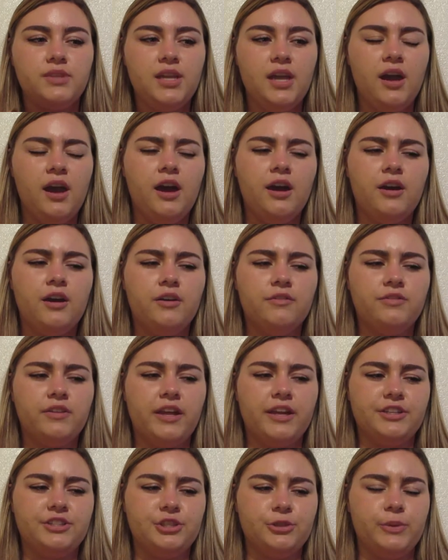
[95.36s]
of
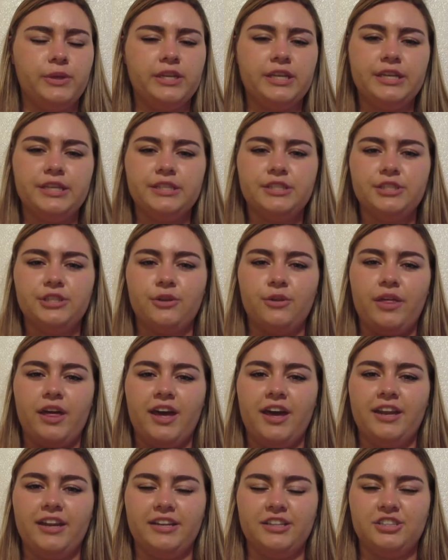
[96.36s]
like dewiness so
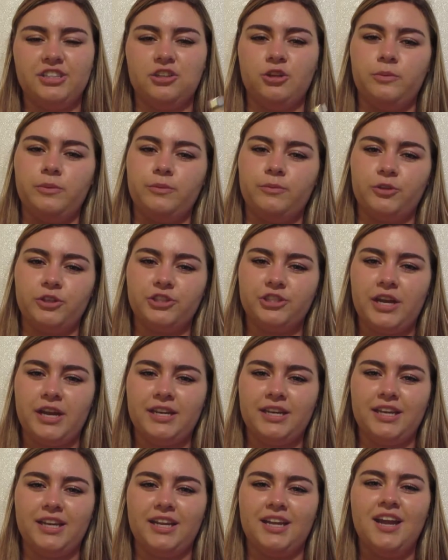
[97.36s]
that it's a little bit more
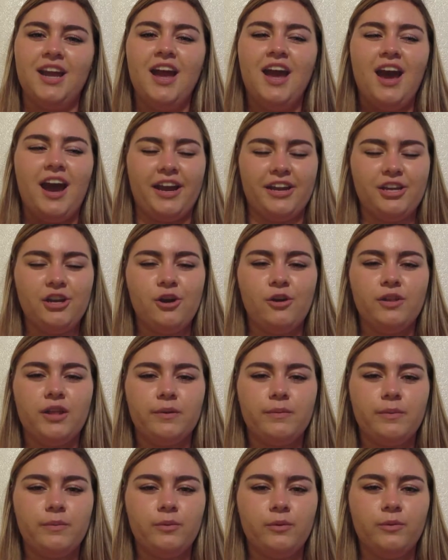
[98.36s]
shiny. I know a lot
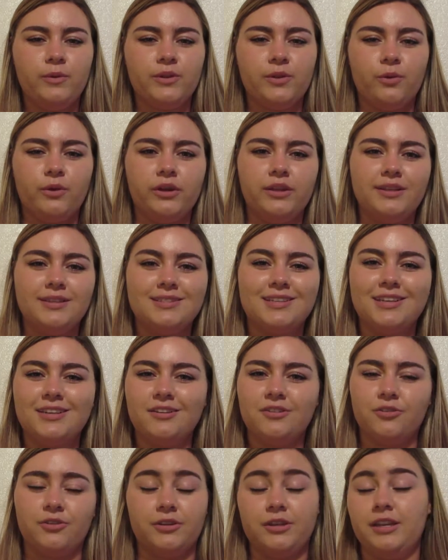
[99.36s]
of people with oily
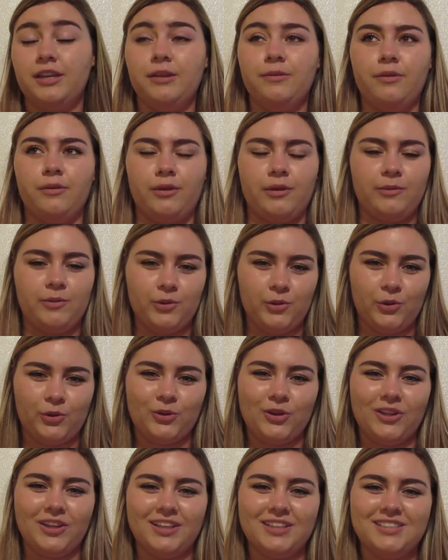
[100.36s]
skin, or anyone with
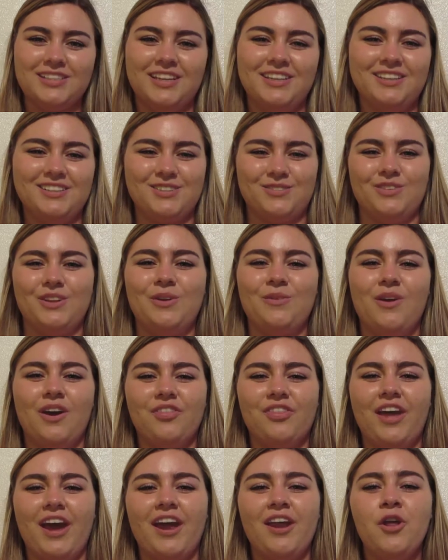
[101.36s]
oily skin, doesn't really
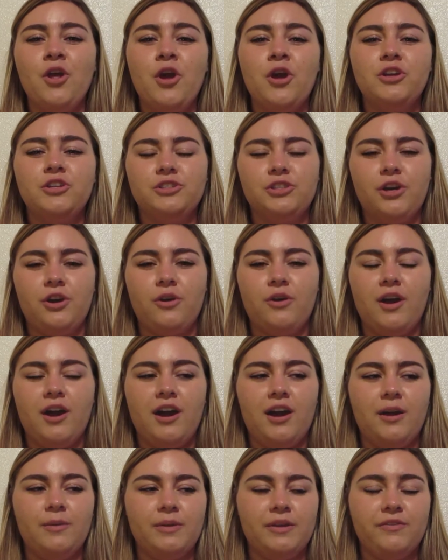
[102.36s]
want that.
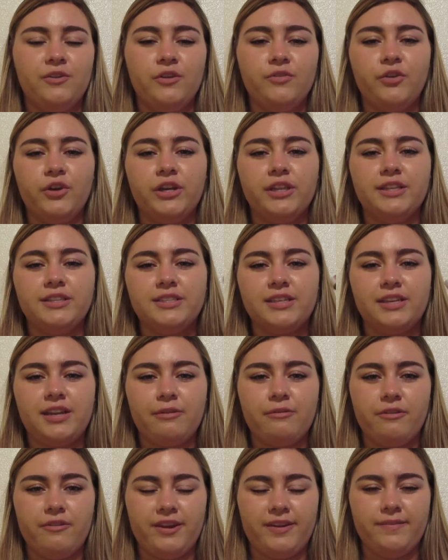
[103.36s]
So if you have oily skin, I
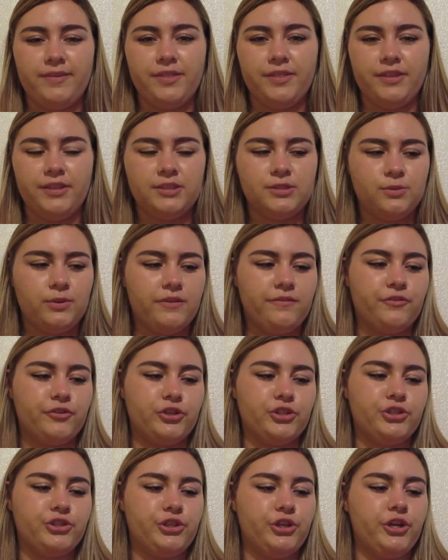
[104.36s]
would recommend this one
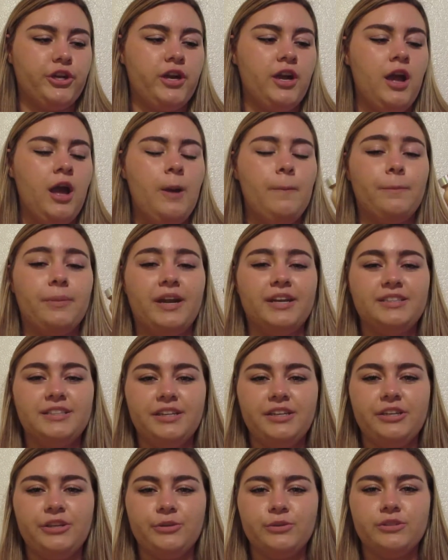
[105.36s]
for sure, but I
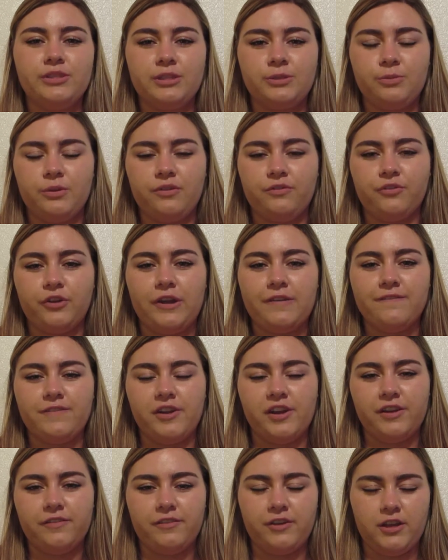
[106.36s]
did use this one for a
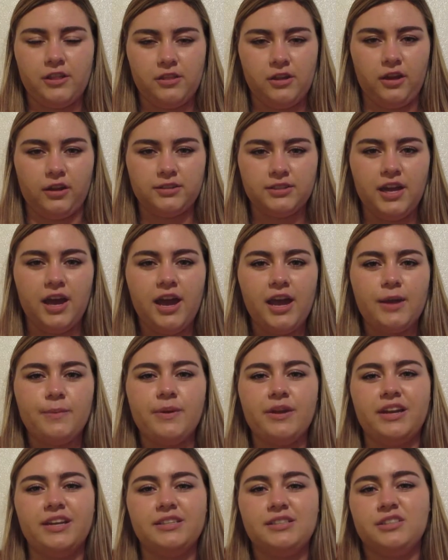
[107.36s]
very, very long time
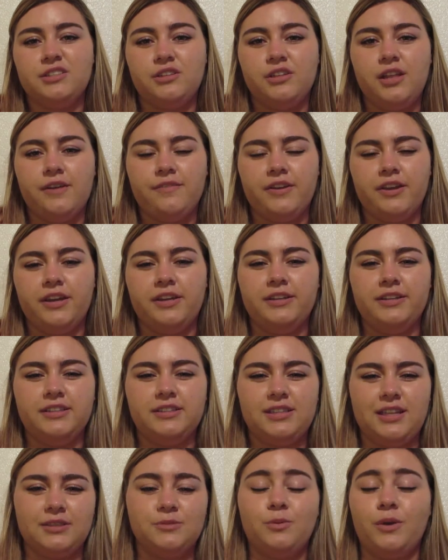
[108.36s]
and I still love it, and
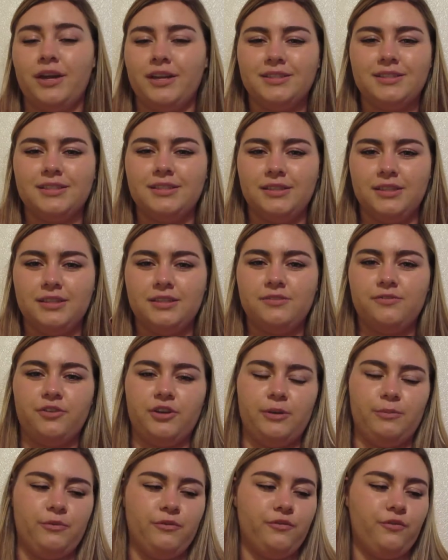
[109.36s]
that's why it's in this for
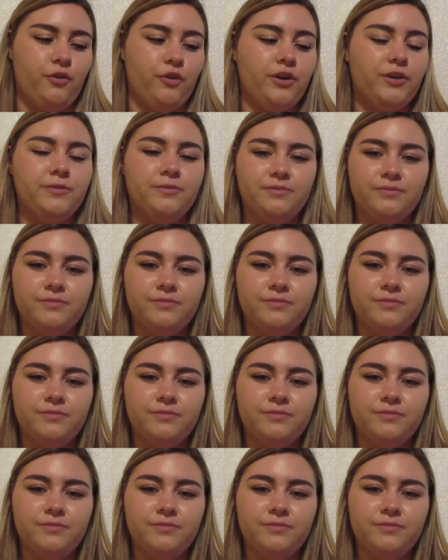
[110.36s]
number 4.